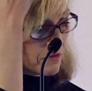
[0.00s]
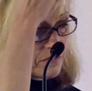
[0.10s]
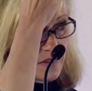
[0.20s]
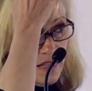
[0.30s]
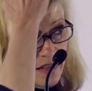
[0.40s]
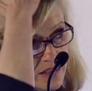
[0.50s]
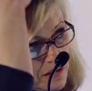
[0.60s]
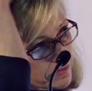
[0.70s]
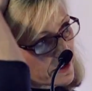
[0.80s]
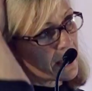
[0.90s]

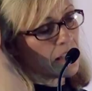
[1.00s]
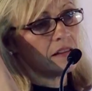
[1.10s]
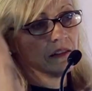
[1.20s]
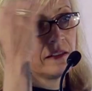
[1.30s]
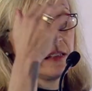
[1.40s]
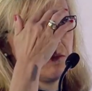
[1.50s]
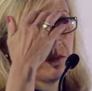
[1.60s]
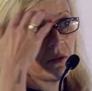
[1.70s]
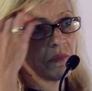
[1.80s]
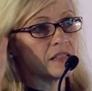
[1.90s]
sensibly
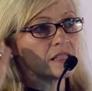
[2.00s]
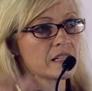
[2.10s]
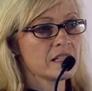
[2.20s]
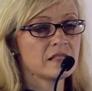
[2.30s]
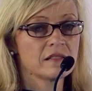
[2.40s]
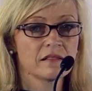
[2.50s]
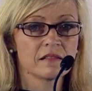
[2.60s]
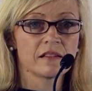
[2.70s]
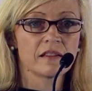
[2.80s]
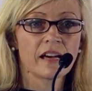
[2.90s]
implemented,
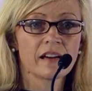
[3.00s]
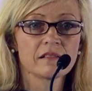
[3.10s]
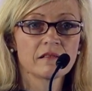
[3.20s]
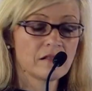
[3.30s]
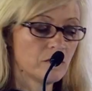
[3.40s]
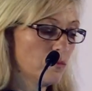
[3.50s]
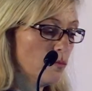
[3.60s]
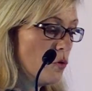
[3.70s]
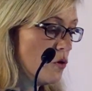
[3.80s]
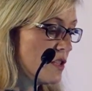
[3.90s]
that
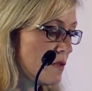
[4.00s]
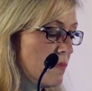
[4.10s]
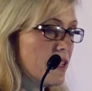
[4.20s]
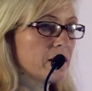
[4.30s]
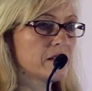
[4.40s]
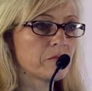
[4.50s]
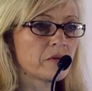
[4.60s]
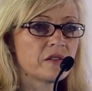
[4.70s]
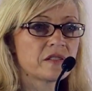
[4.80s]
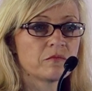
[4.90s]
would mean that the
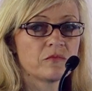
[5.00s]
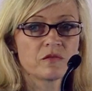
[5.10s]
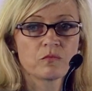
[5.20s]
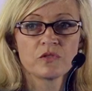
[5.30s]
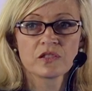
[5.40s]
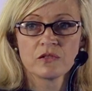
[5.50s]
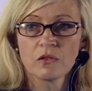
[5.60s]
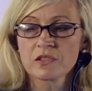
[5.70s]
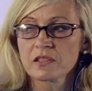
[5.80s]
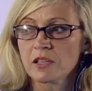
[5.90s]
person was
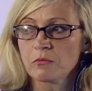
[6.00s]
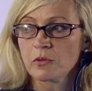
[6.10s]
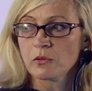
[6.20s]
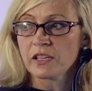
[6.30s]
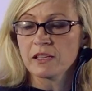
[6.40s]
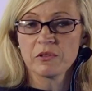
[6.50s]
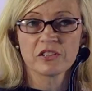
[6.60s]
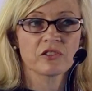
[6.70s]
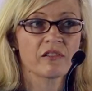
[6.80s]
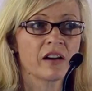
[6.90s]
not an employee,
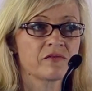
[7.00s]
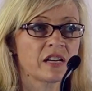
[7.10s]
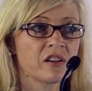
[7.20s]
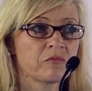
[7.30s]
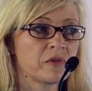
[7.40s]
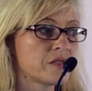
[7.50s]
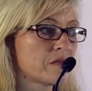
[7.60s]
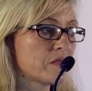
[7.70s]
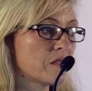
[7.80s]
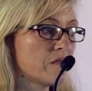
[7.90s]
because you have to have
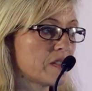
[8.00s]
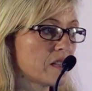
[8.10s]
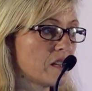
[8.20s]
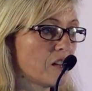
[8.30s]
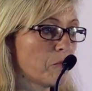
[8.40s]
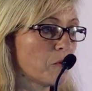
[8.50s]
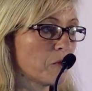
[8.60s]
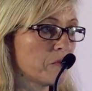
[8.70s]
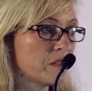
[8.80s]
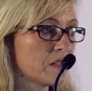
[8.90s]
personal service in an
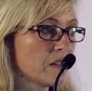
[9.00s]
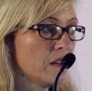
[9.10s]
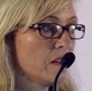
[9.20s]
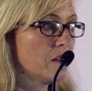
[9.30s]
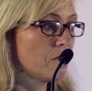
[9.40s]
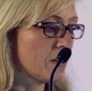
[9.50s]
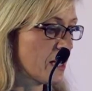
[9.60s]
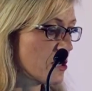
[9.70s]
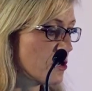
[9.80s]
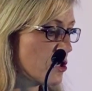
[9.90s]
employment
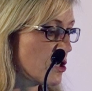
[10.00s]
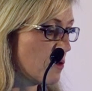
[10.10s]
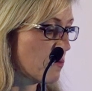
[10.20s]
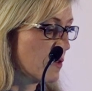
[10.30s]
relationship.